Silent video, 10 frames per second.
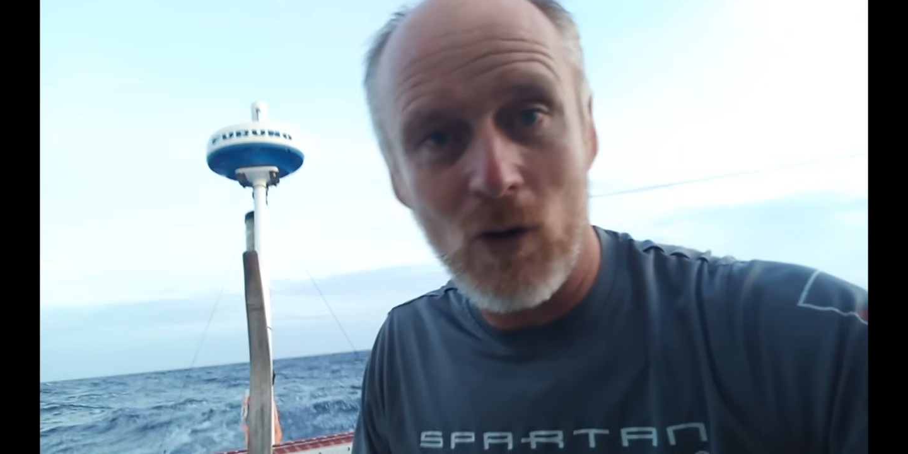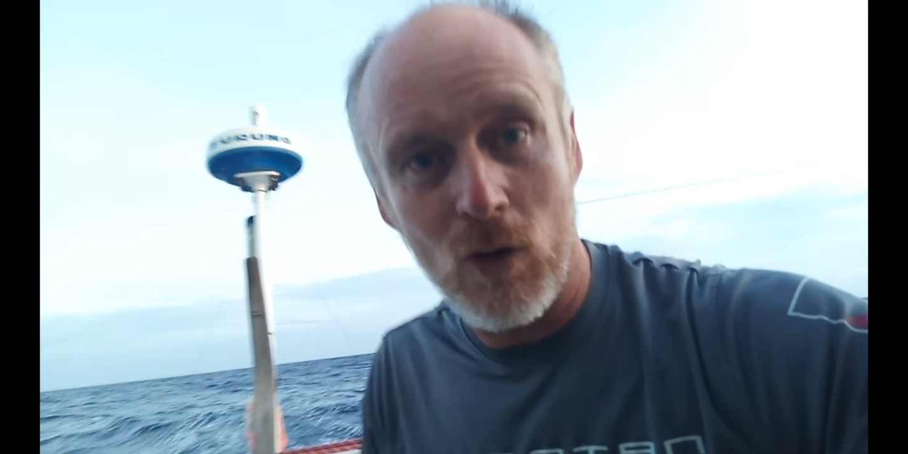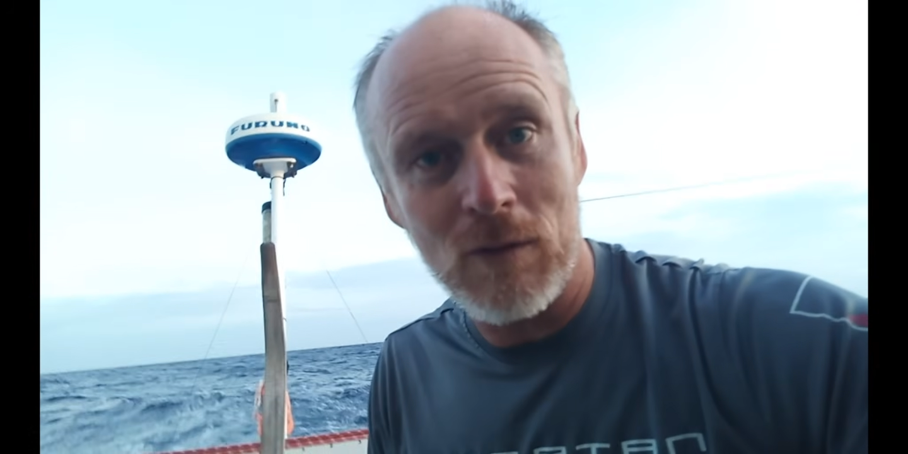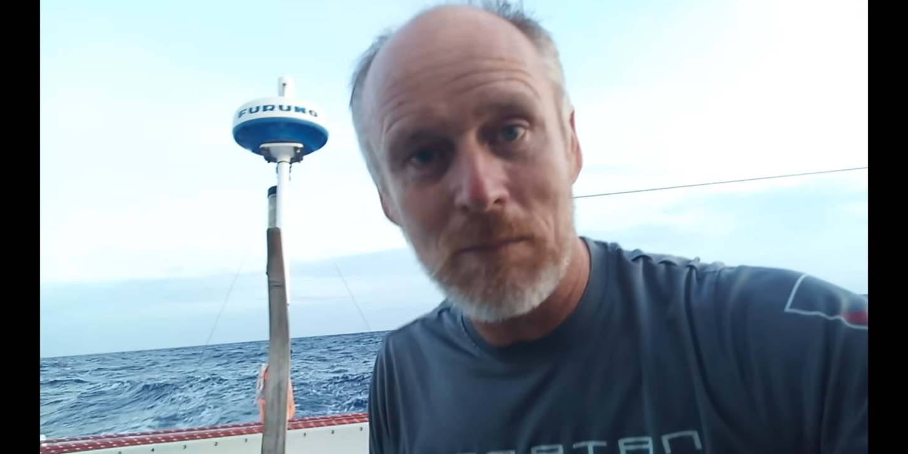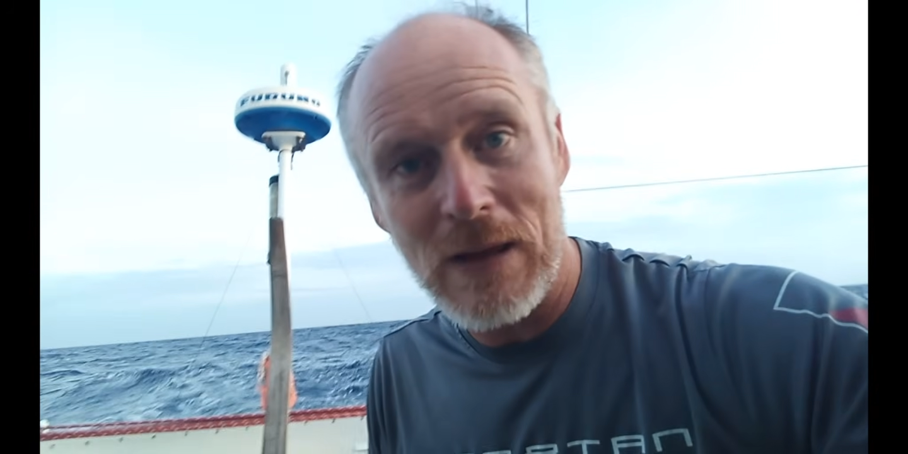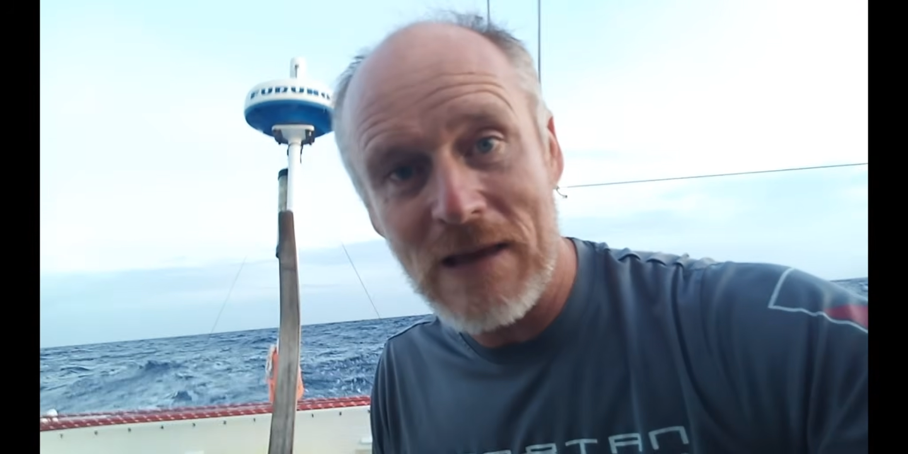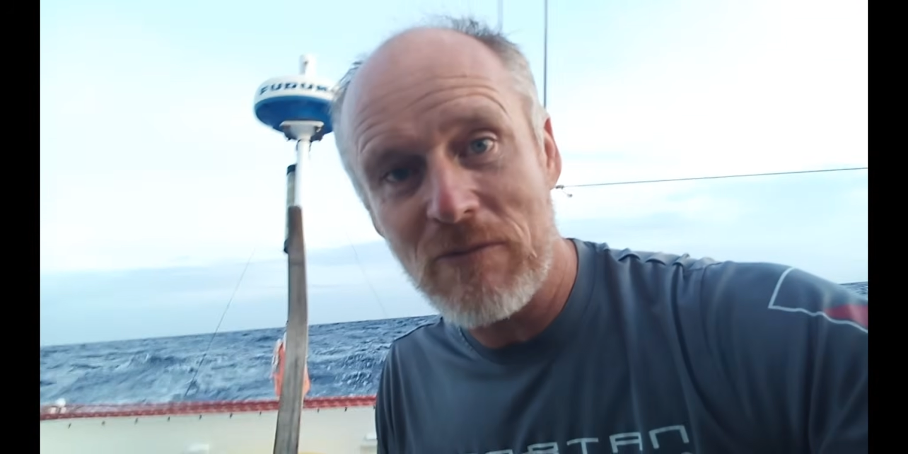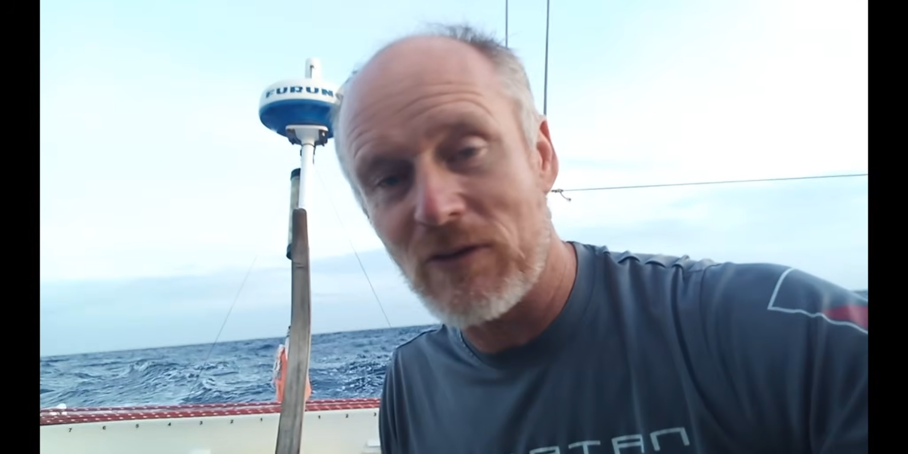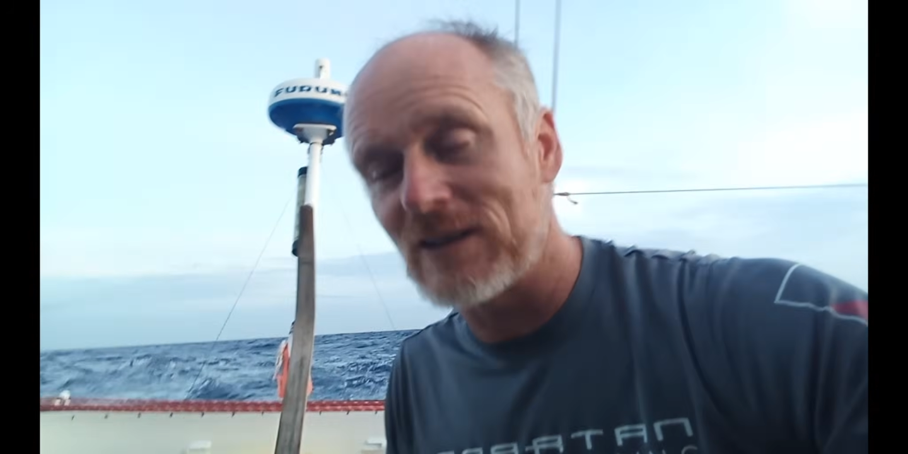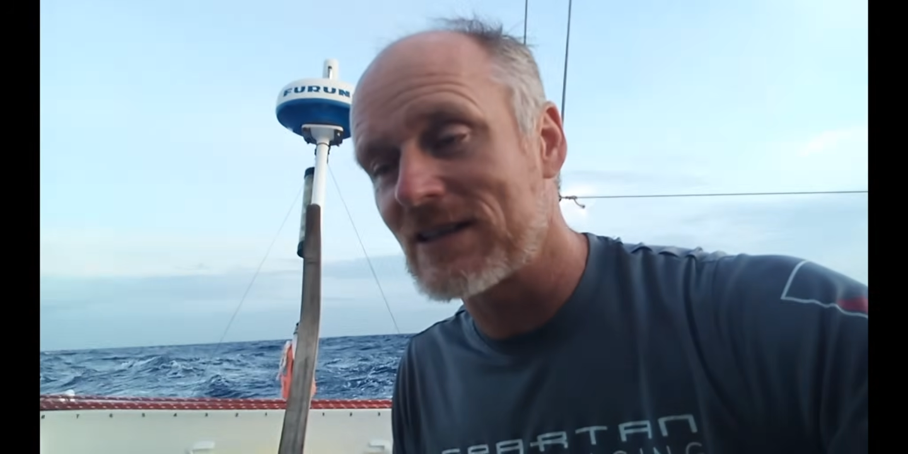corned
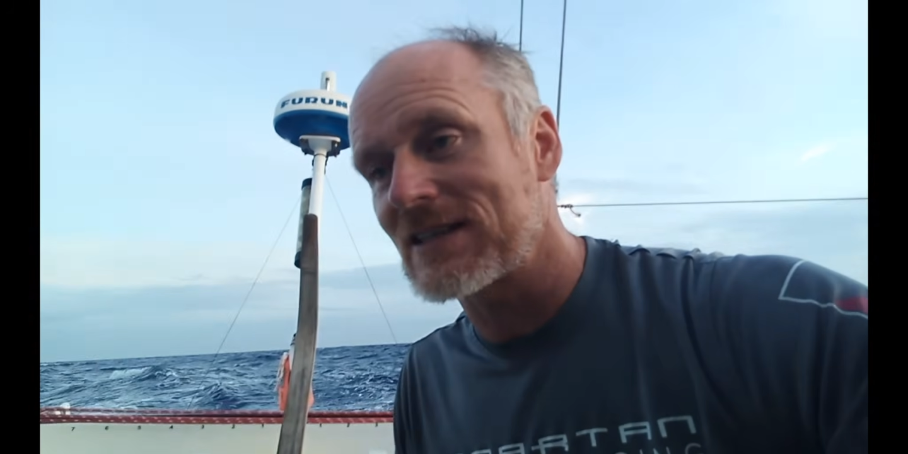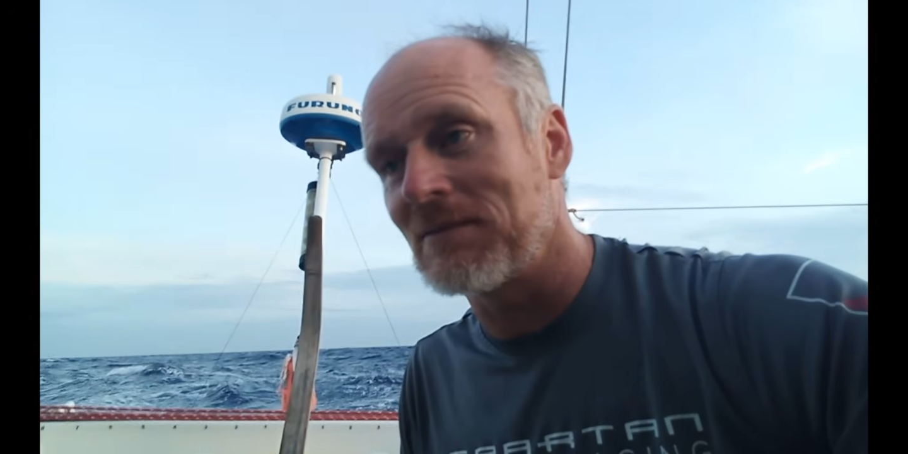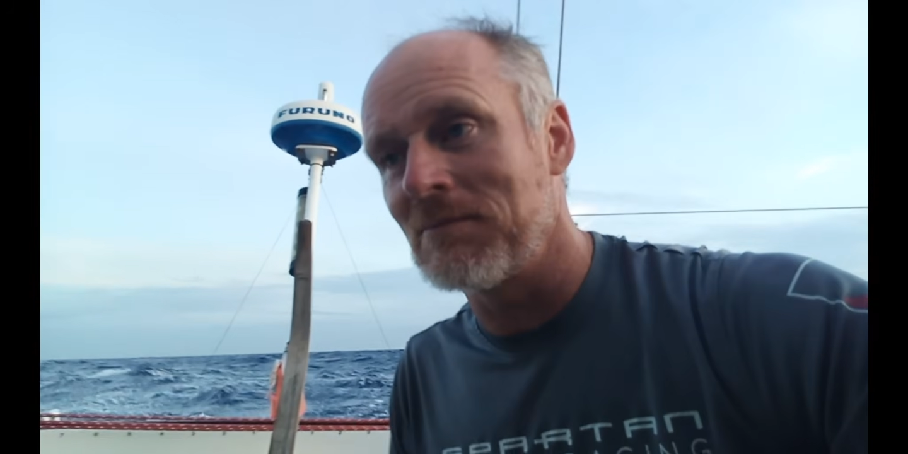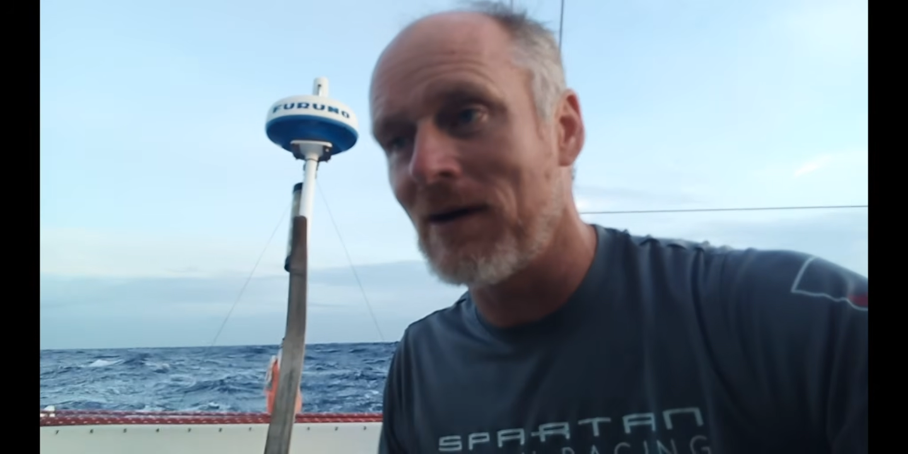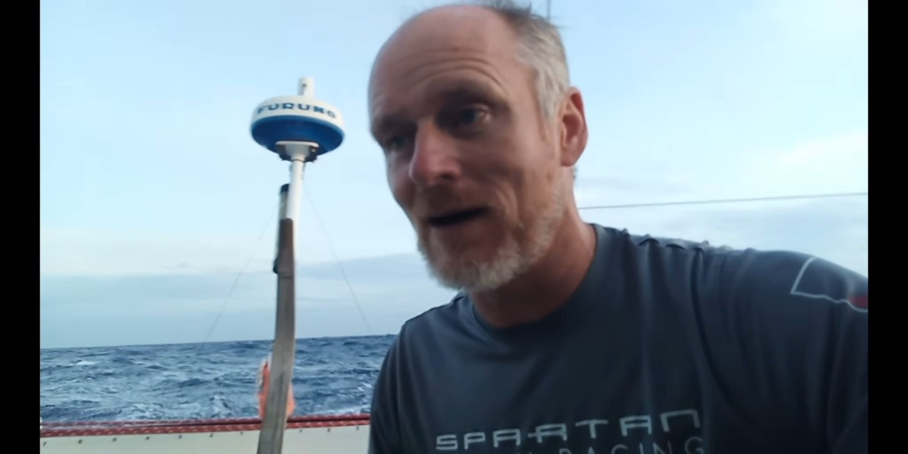beef and some